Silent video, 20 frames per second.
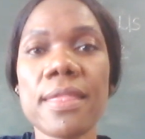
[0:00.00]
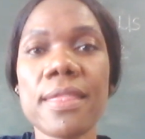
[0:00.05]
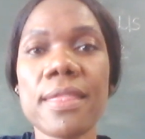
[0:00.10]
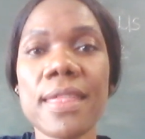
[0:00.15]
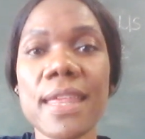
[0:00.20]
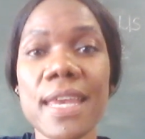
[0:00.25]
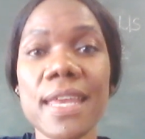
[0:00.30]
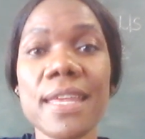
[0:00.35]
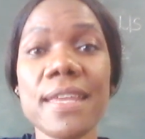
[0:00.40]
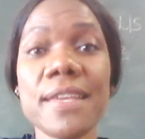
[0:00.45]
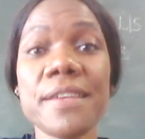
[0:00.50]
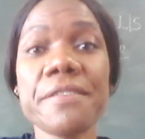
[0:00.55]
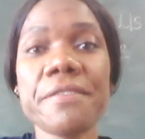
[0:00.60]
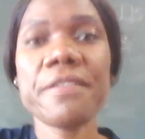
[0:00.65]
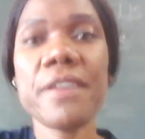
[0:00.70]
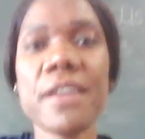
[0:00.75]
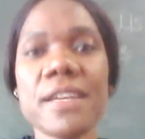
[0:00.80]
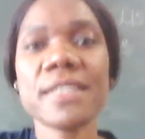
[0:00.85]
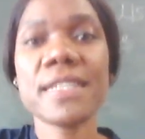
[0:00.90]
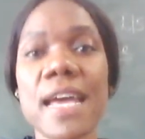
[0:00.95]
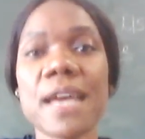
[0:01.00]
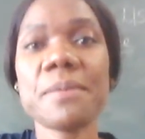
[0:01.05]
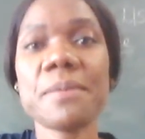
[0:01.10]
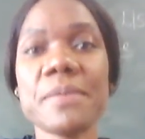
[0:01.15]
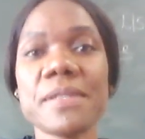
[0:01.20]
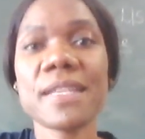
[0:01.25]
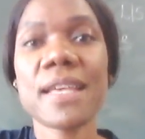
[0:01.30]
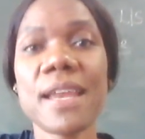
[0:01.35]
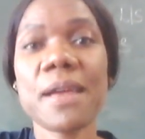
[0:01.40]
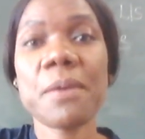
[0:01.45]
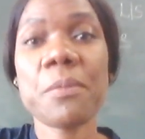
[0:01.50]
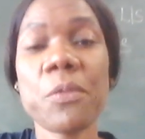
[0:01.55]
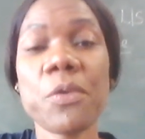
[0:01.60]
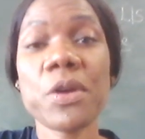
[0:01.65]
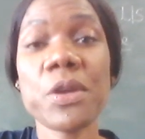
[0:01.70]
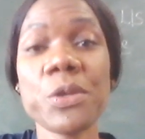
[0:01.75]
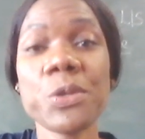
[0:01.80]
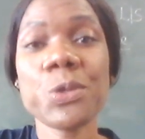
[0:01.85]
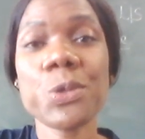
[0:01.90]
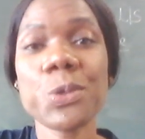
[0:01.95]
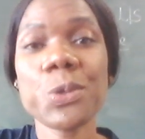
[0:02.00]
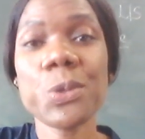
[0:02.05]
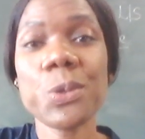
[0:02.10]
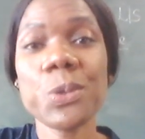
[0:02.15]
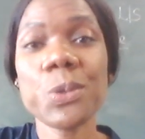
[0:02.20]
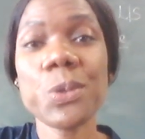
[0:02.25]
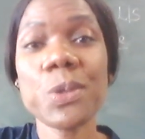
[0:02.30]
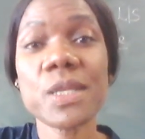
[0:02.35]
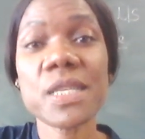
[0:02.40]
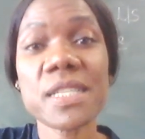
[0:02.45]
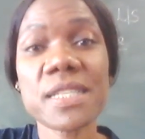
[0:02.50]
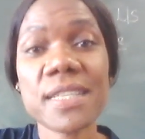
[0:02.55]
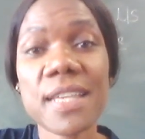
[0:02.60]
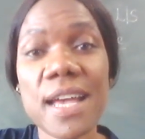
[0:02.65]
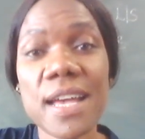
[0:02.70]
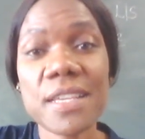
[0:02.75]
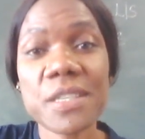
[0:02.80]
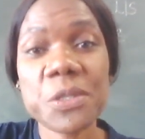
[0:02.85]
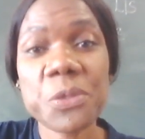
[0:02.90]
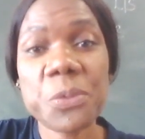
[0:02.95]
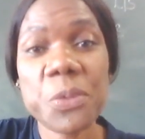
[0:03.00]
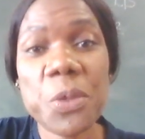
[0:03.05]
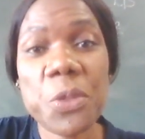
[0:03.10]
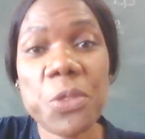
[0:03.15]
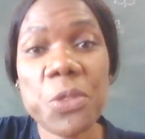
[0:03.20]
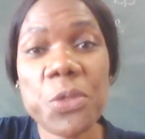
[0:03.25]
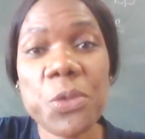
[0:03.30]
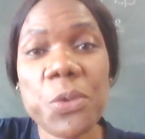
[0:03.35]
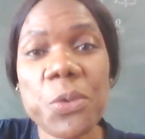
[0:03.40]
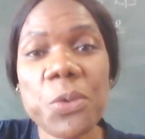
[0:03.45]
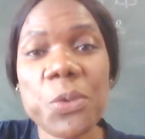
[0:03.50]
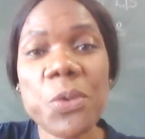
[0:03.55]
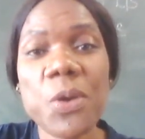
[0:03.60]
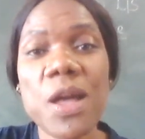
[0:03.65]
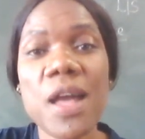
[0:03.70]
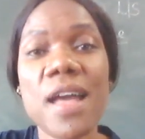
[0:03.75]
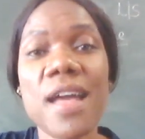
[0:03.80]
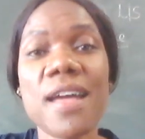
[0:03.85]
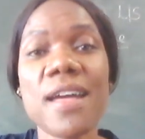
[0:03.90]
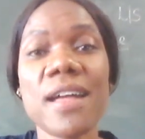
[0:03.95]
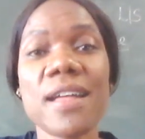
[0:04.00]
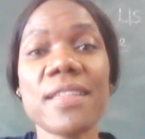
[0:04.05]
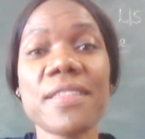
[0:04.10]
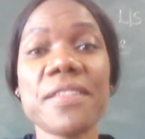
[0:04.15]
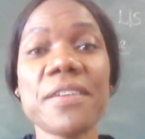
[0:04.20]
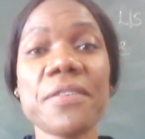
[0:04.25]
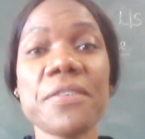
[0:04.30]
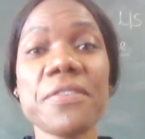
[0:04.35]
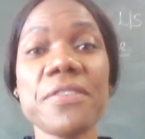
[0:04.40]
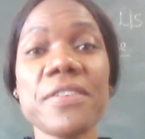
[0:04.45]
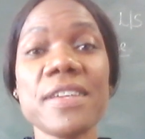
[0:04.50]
three different types that I'm going to discuss with you. The